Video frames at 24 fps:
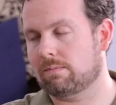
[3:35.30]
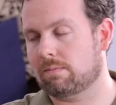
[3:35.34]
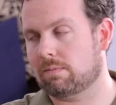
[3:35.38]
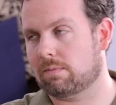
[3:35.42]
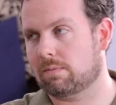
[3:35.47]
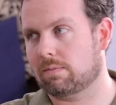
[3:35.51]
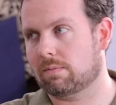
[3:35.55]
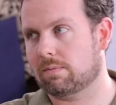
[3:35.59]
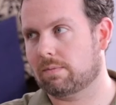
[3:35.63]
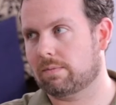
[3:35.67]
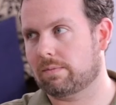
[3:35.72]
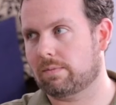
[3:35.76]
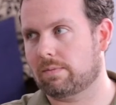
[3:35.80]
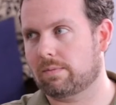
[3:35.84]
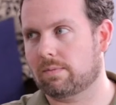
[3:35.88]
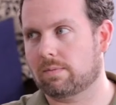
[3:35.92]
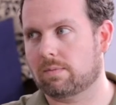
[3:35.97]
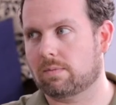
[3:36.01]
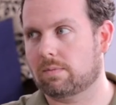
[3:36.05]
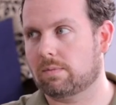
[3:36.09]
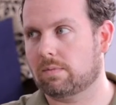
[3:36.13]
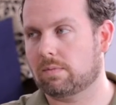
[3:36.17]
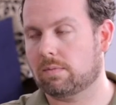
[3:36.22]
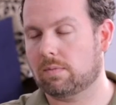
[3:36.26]

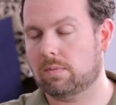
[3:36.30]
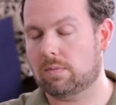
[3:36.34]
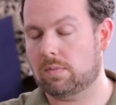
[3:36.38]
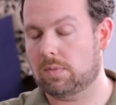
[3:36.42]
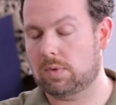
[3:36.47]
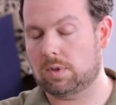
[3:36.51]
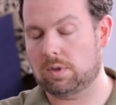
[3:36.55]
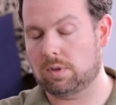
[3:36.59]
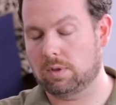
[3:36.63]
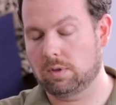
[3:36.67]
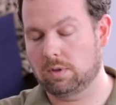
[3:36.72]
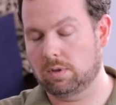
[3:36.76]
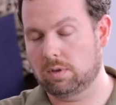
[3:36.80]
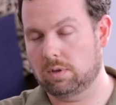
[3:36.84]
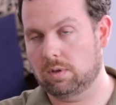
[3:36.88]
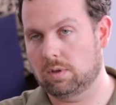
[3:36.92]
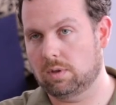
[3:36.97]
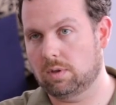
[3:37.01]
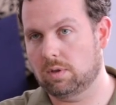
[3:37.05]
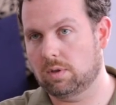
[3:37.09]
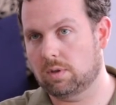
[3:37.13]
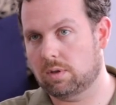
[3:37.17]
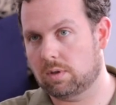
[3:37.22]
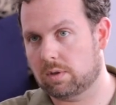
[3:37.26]

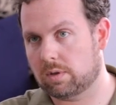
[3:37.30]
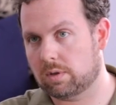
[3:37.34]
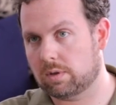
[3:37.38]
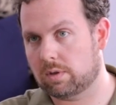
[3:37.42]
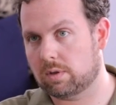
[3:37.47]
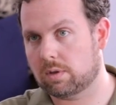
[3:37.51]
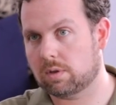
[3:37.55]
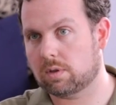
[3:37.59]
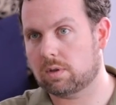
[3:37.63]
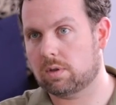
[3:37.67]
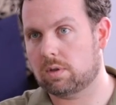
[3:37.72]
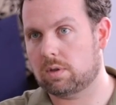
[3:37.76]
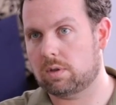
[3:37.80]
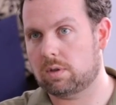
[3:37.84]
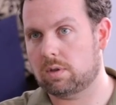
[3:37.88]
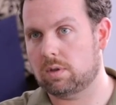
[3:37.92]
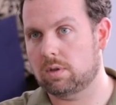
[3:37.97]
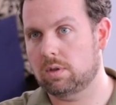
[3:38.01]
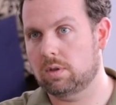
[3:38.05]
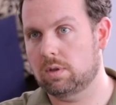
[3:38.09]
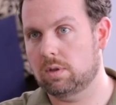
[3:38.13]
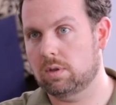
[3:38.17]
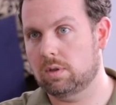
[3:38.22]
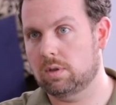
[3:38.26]

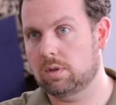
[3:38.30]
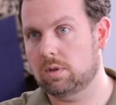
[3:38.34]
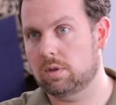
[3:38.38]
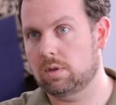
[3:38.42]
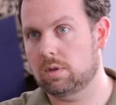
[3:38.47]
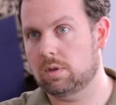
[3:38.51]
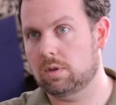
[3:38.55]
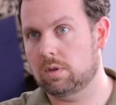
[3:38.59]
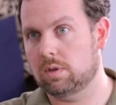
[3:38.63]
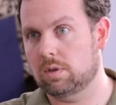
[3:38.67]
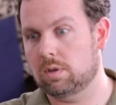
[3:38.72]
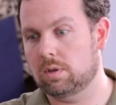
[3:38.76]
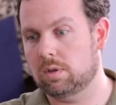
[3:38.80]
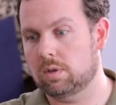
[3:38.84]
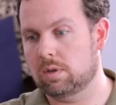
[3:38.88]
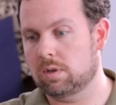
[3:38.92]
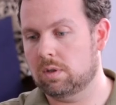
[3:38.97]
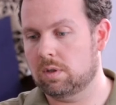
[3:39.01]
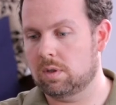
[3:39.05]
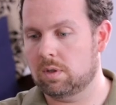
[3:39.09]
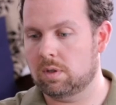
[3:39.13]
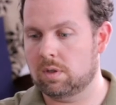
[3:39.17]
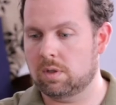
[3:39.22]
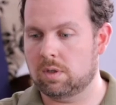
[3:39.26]

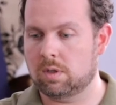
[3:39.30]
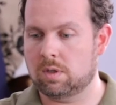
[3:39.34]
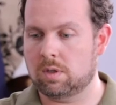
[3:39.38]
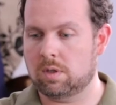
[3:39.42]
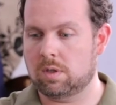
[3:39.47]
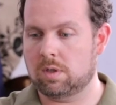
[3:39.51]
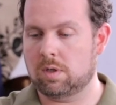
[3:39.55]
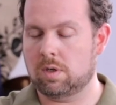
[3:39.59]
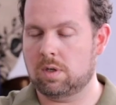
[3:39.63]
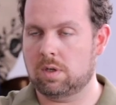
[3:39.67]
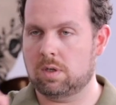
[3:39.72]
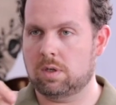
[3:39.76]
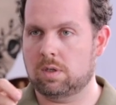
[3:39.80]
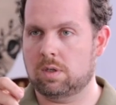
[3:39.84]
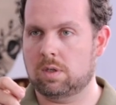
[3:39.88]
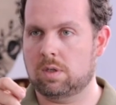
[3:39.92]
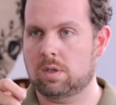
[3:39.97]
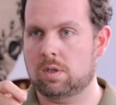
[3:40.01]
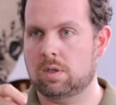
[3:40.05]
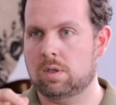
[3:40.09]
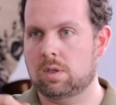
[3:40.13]
The person shown says nothing.